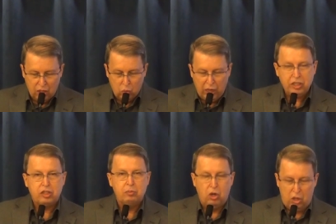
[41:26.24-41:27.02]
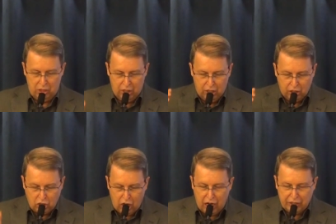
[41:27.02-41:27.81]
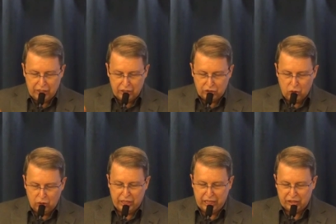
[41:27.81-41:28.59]
What's more, God and his
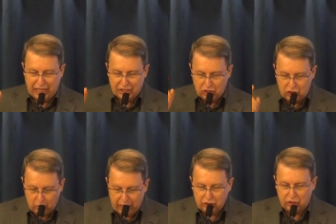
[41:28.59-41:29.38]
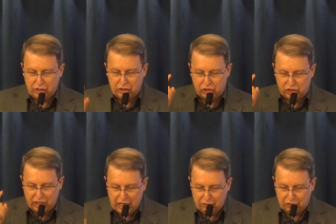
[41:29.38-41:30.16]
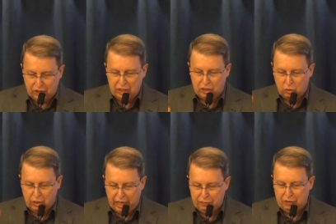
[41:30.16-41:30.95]
goodness has granted safety
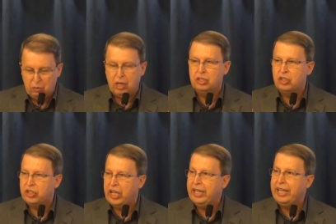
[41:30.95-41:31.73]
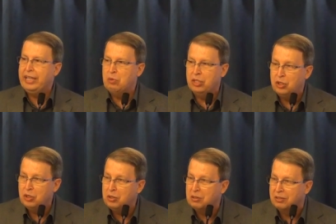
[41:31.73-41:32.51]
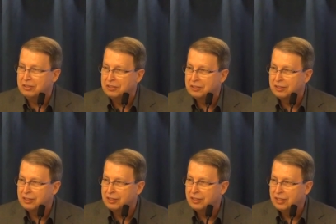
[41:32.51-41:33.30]
to everyone sailing with you.
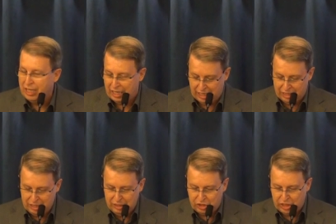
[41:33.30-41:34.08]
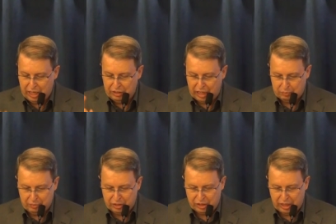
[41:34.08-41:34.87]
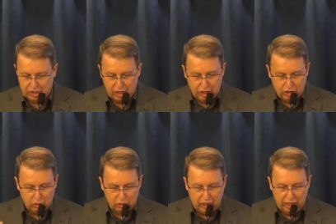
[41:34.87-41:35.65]
And he shared that message.
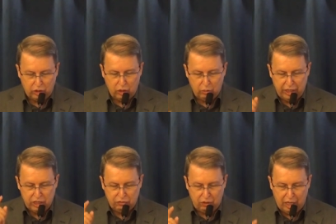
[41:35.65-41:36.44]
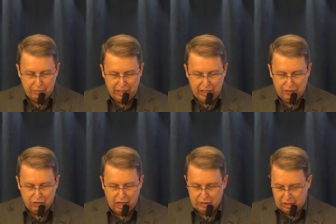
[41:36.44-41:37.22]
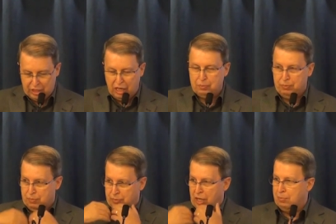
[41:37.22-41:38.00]
So take courage, for I believe God. And
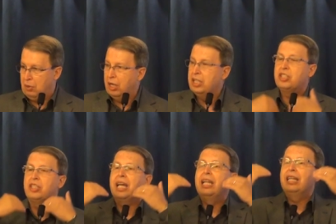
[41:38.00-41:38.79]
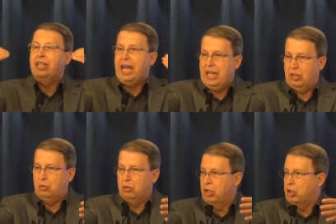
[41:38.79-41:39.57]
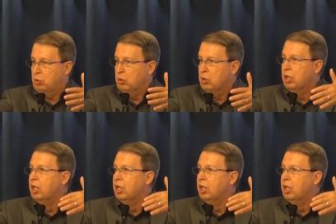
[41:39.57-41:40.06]
now Paul is telling that to the crew,